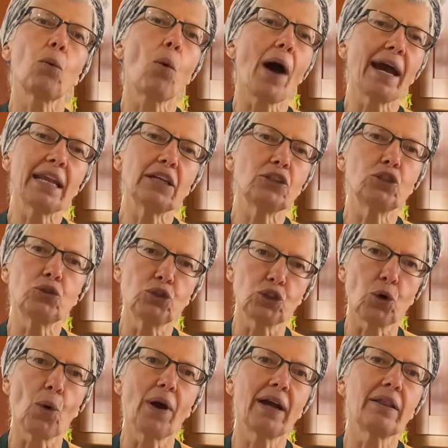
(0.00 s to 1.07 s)
why did you
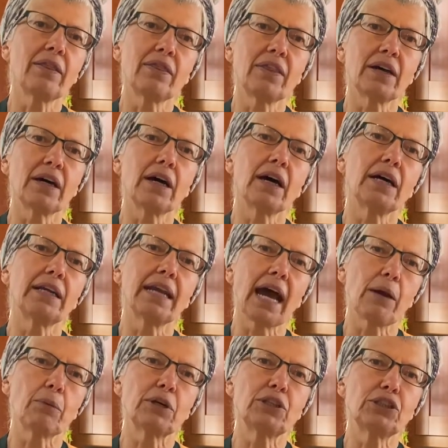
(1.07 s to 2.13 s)
join the
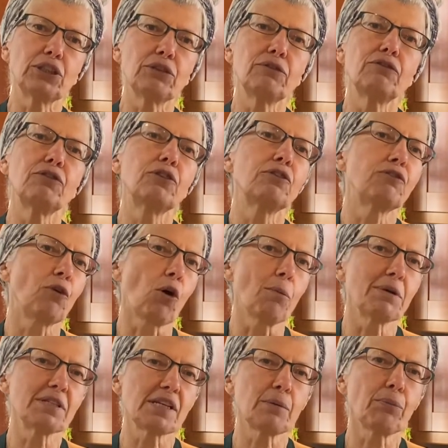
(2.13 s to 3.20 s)
912 Food
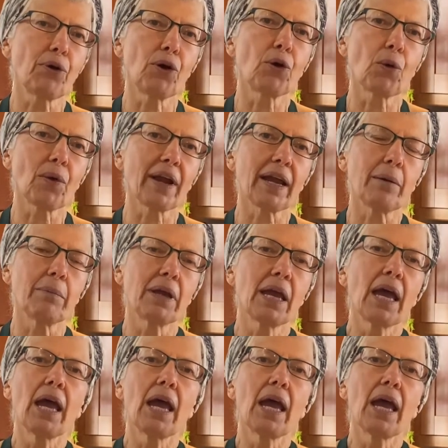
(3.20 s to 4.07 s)
Pharmacy program?